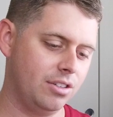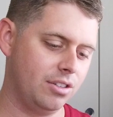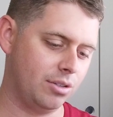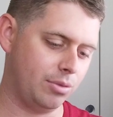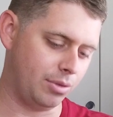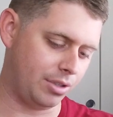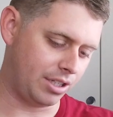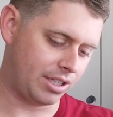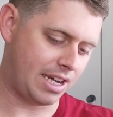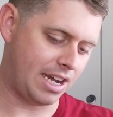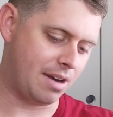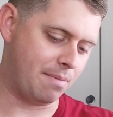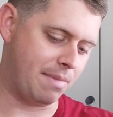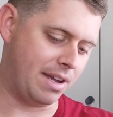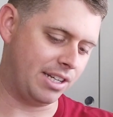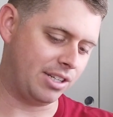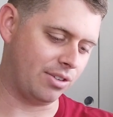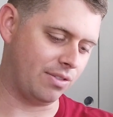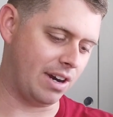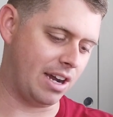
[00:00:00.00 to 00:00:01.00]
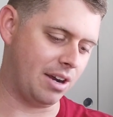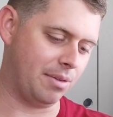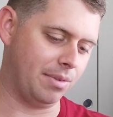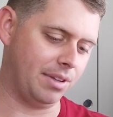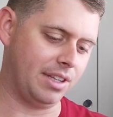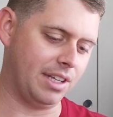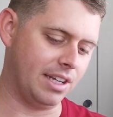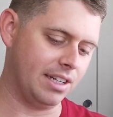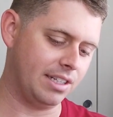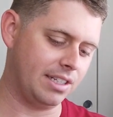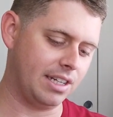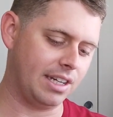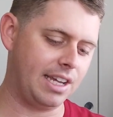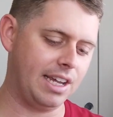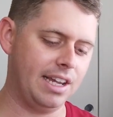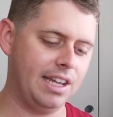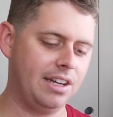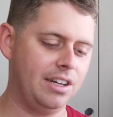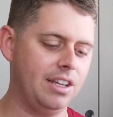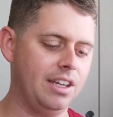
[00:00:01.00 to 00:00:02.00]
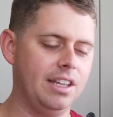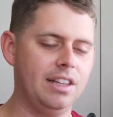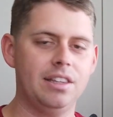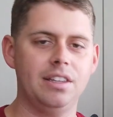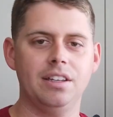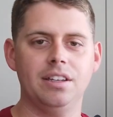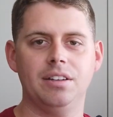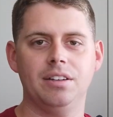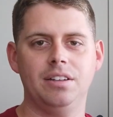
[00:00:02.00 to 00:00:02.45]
So we'll just kind of mess around with this. Again, you hit the...